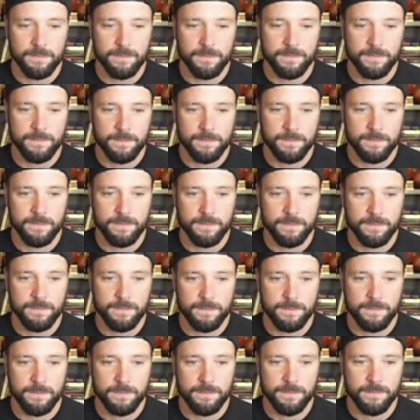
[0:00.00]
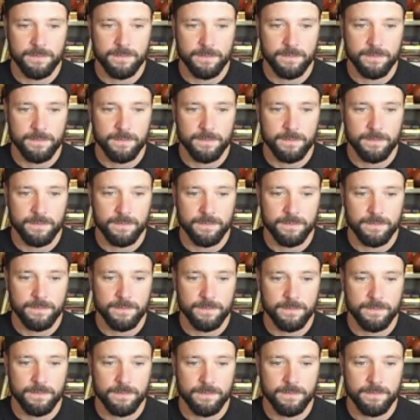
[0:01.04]

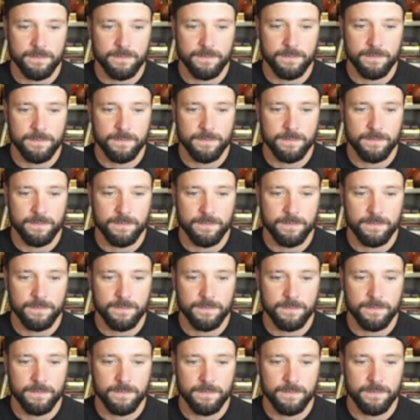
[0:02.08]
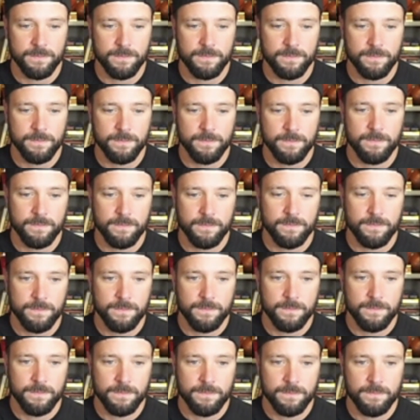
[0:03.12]

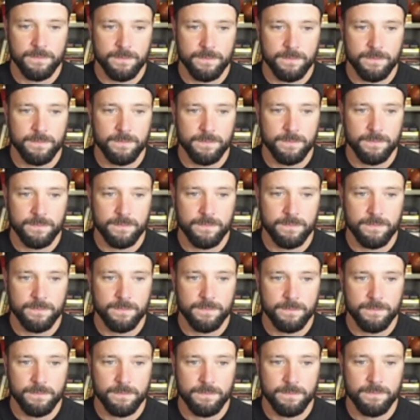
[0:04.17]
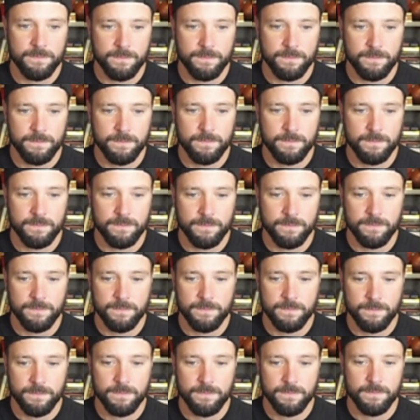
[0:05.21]

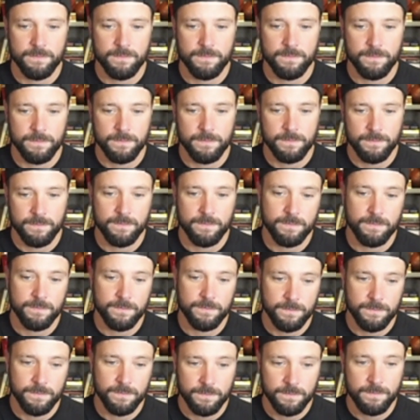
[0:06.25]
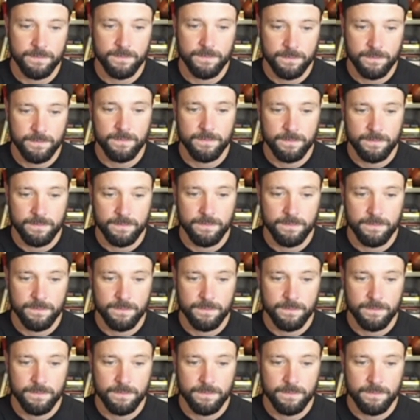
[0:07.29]
(silent)